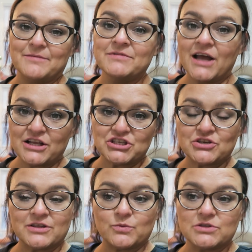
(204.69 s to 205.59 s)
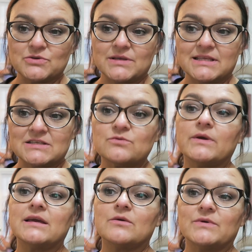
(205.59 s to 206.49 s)
I'm not sure that we'll do it this
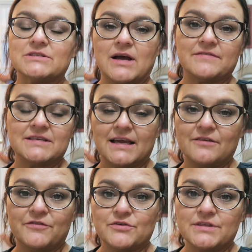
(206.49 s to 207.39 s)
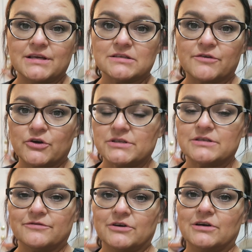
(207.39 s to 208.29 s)
week. We still have to get a few things for
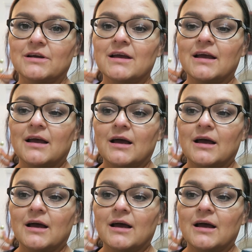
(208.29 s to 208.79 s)
Christopher